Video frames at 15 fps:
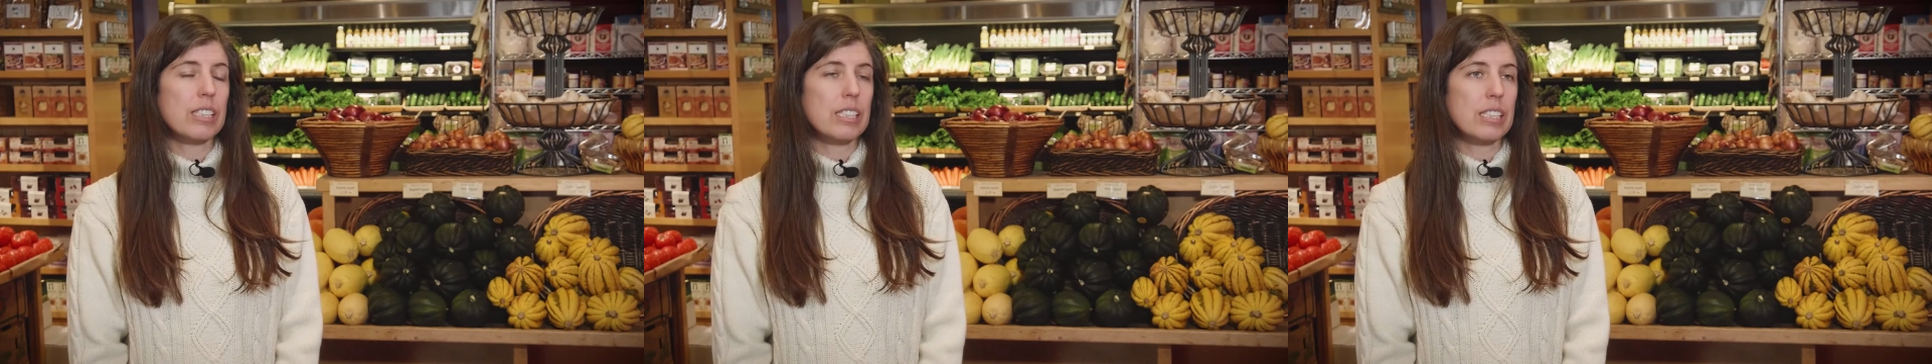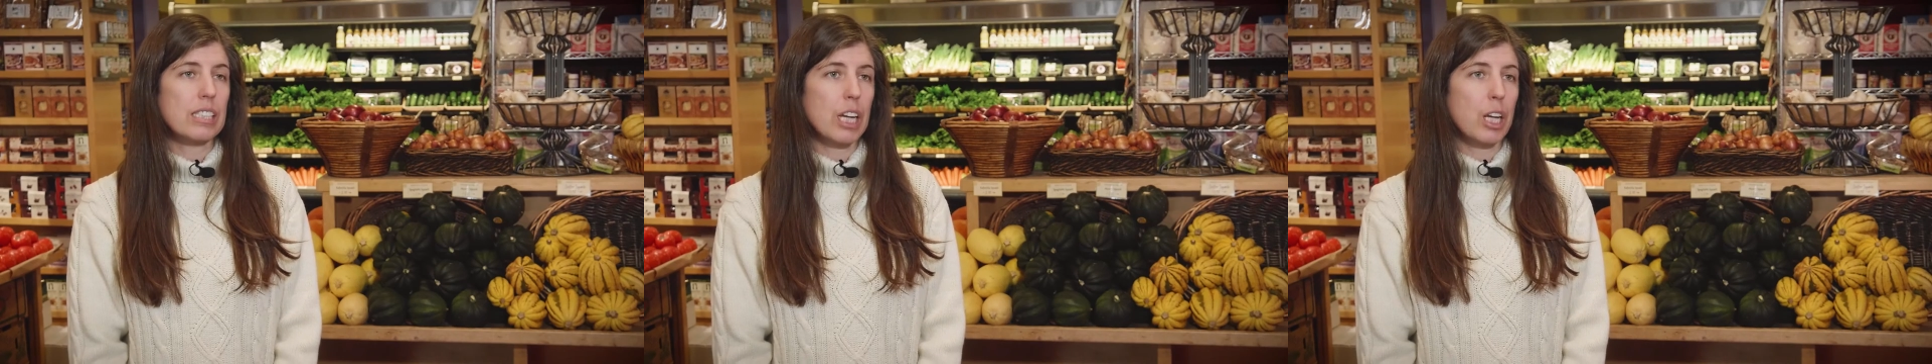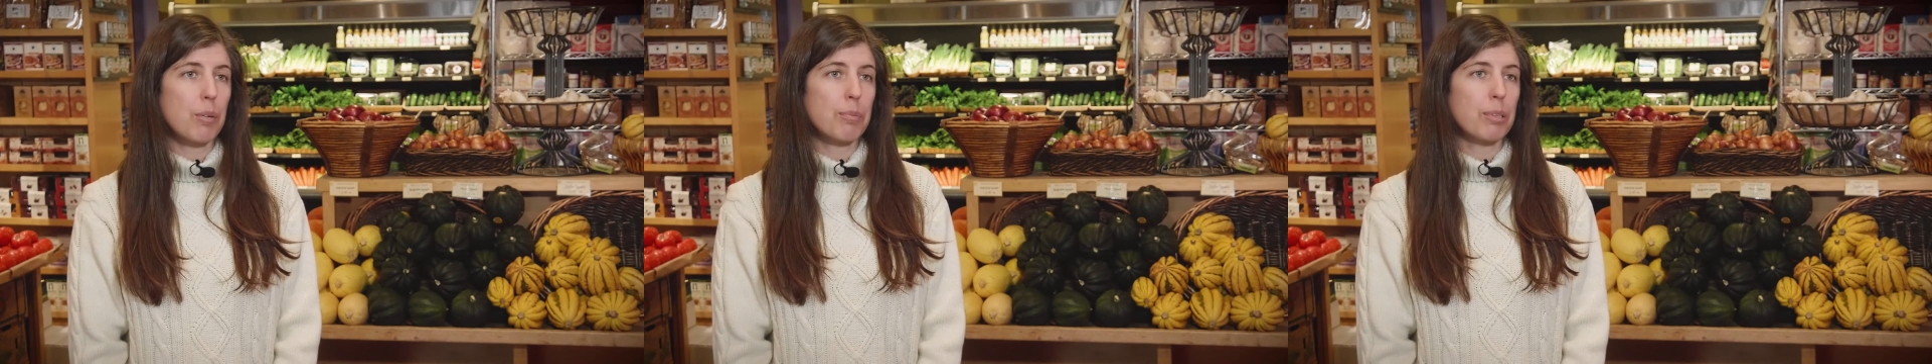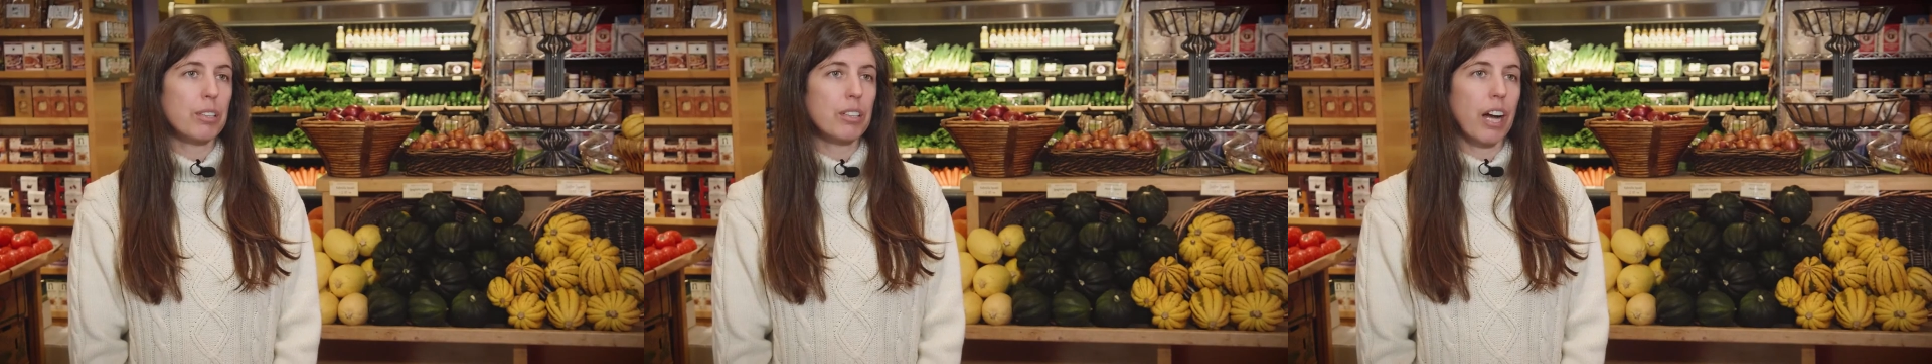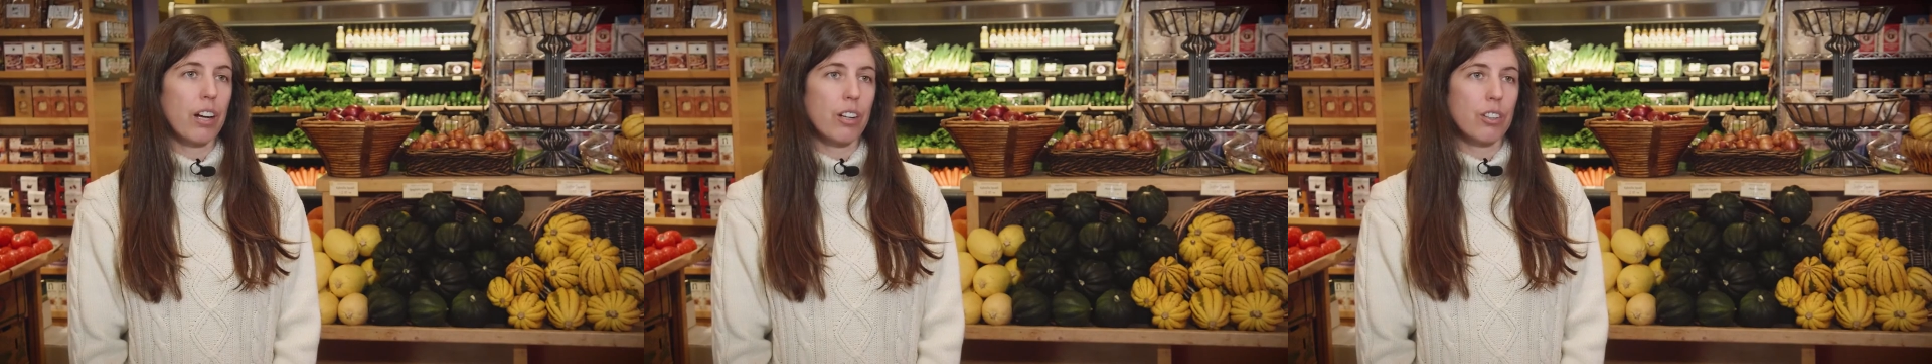
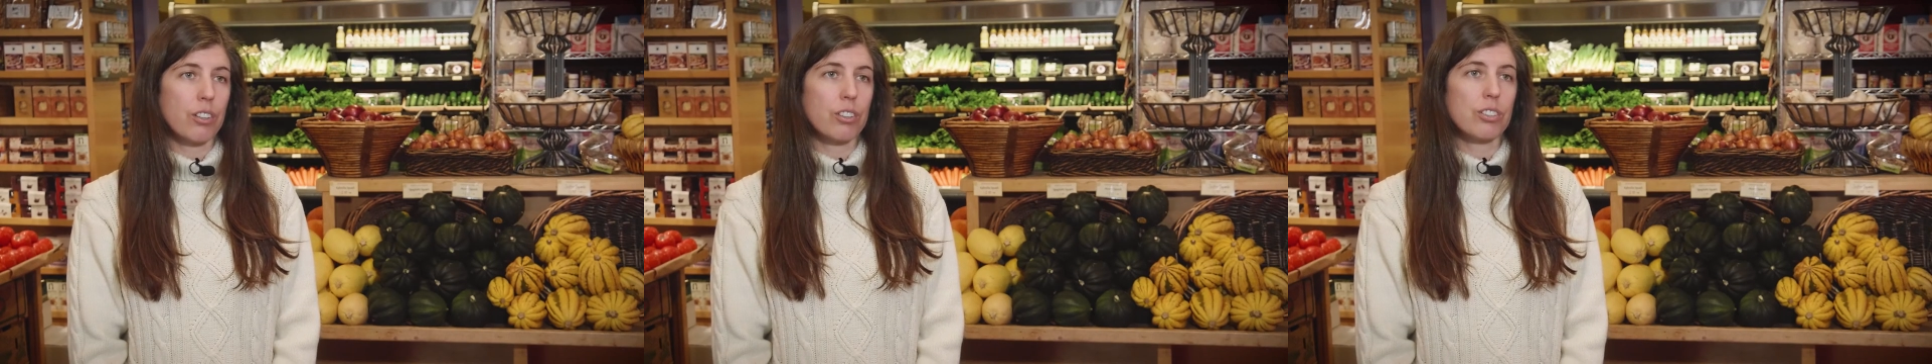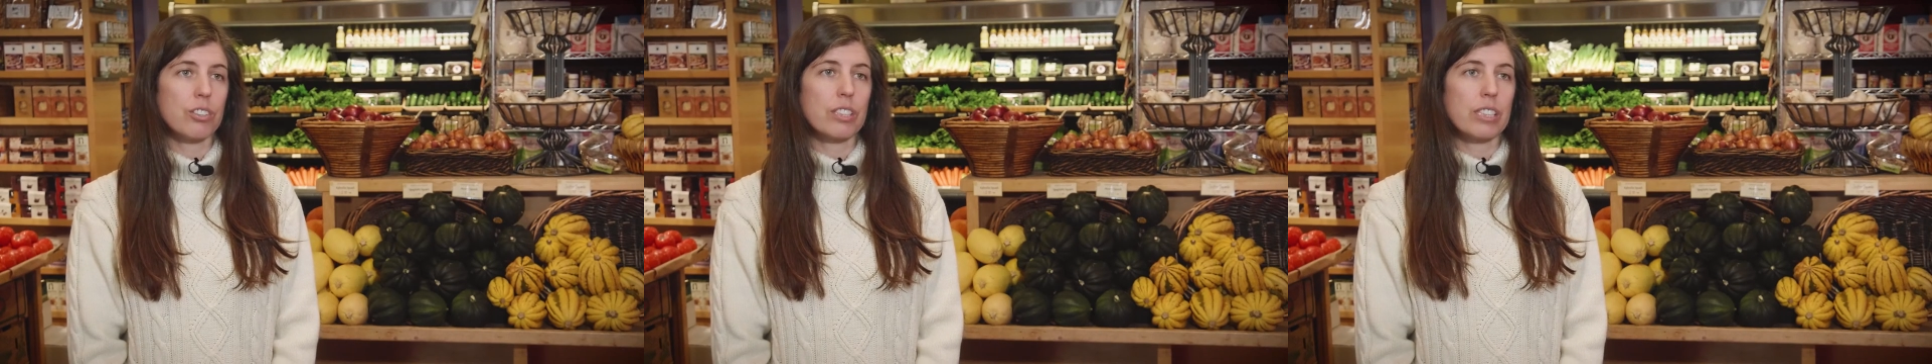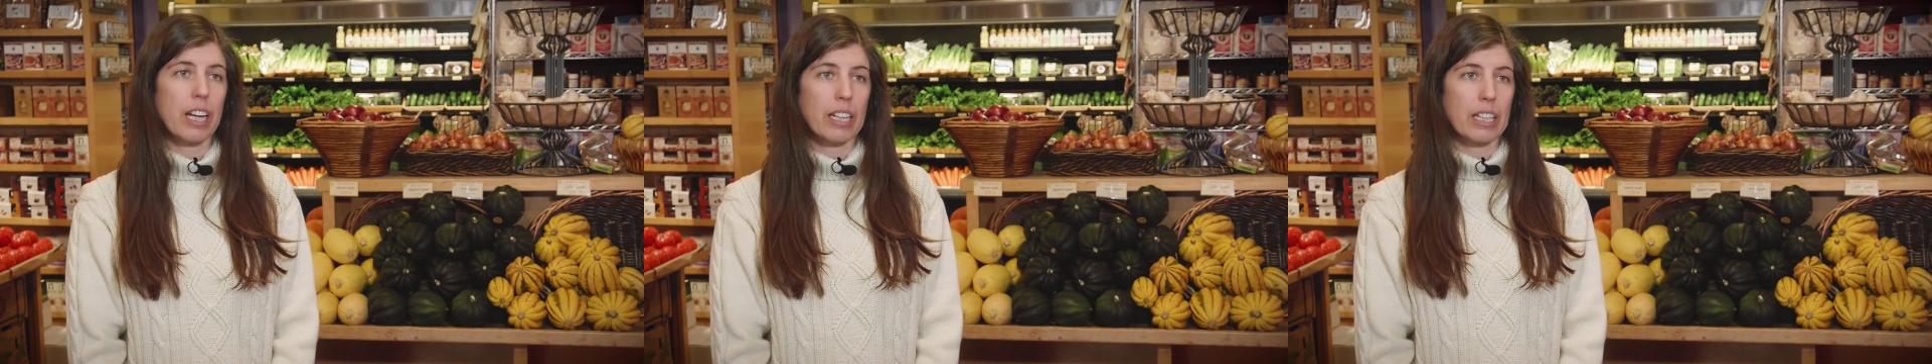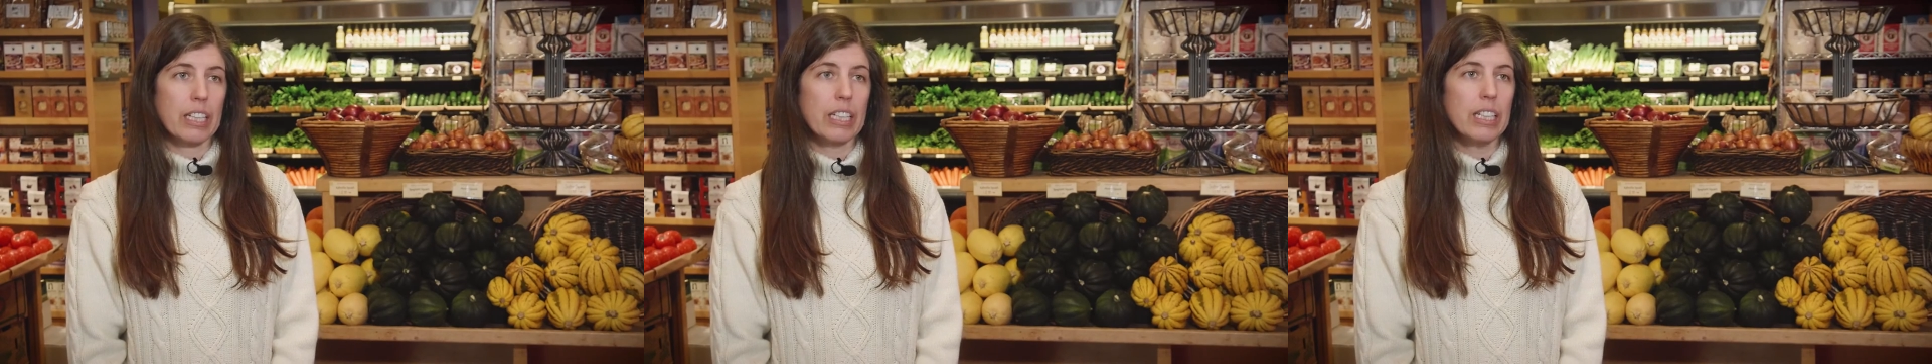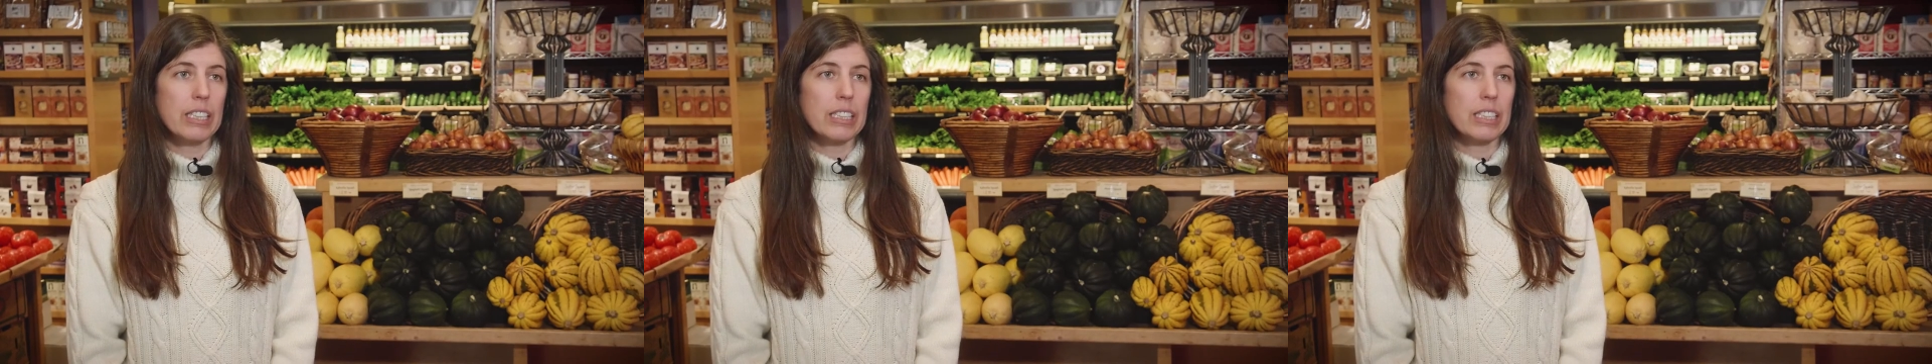sustainable agriculture
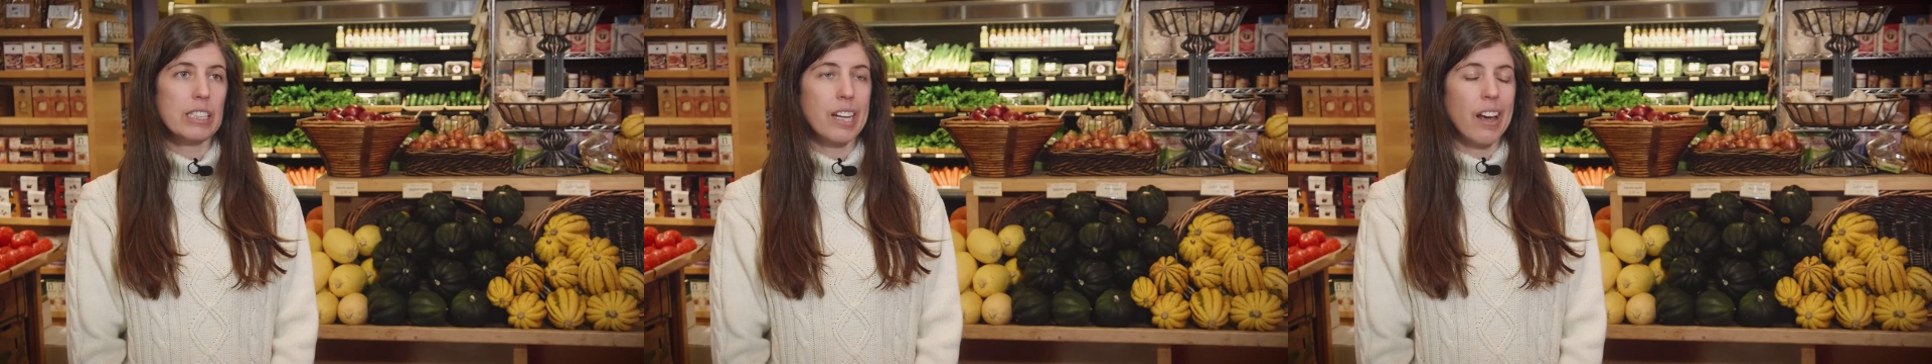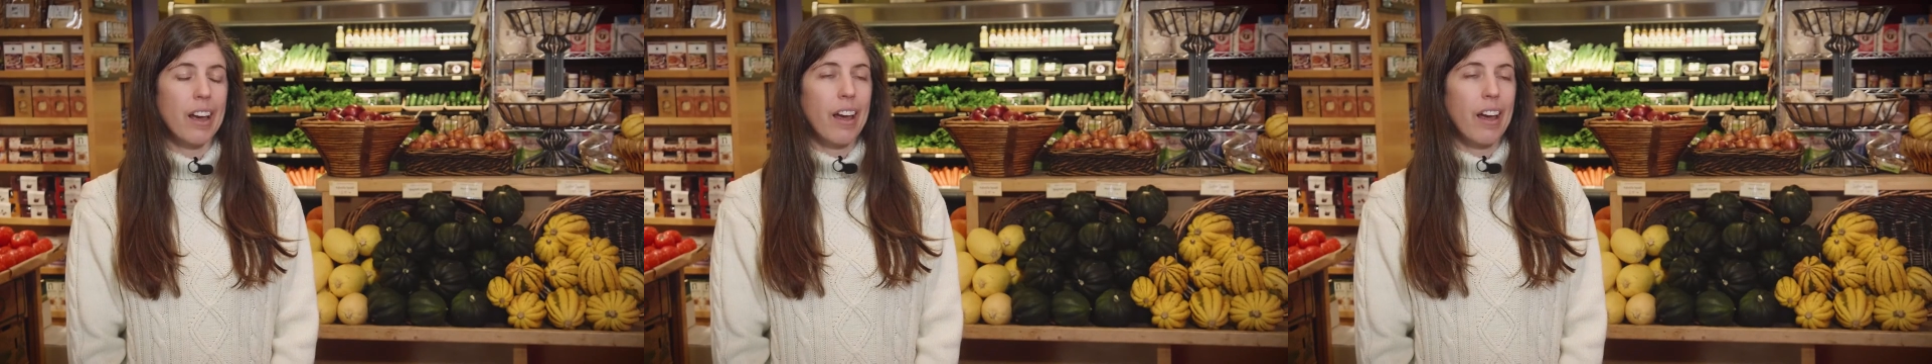techniques.